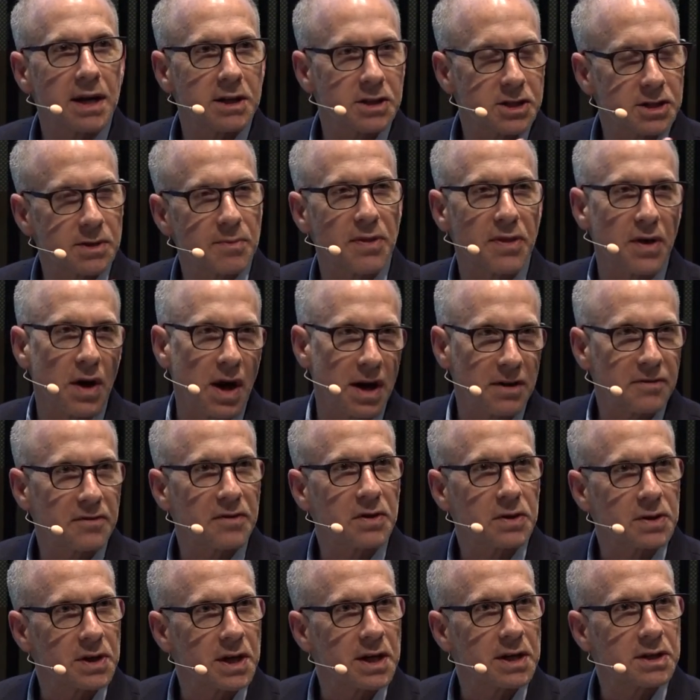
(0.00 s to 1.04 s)
and some
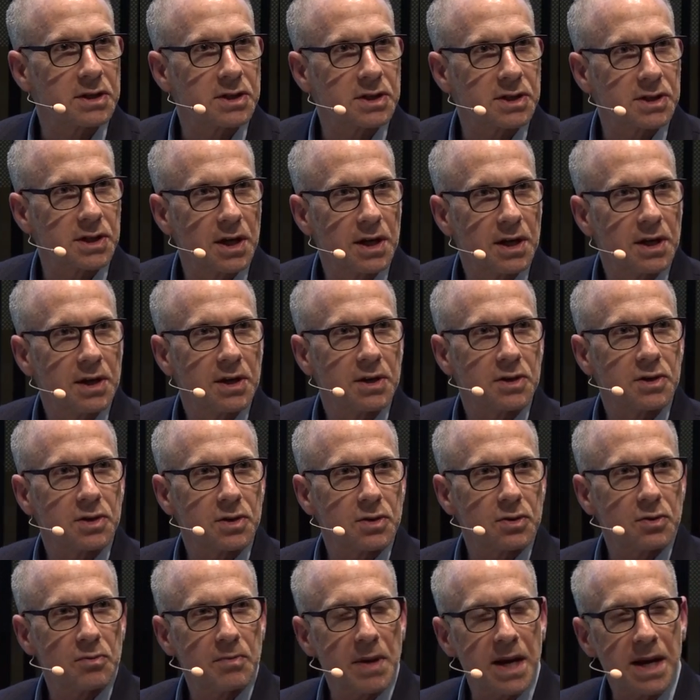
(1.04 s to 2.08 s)
thoughtfulness
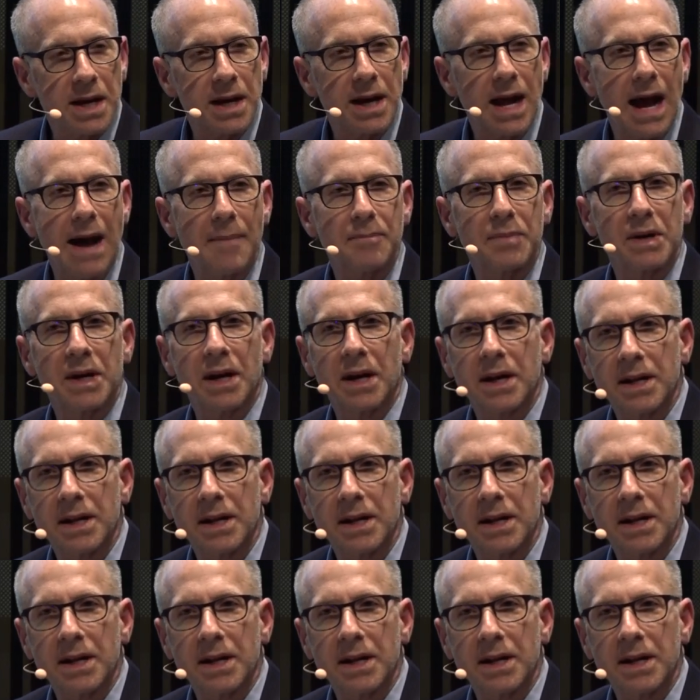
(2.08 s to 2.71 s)
to make it happen.